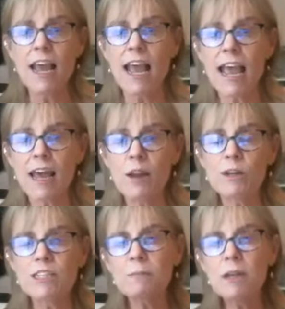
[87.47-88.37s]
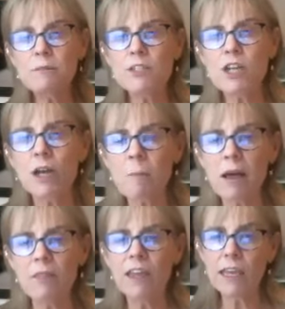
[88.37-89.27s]
And we sometimes talk
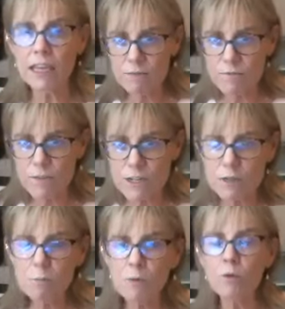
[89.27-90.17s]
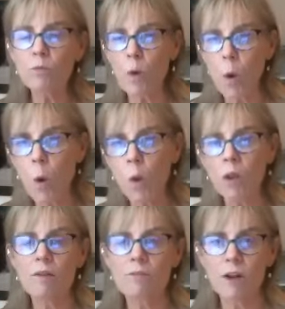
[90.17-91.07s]
about the invisible role
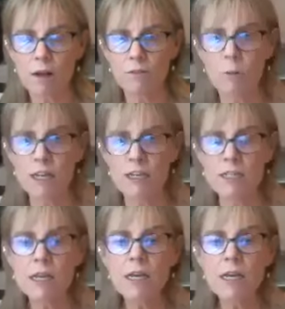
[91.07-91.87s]
of government.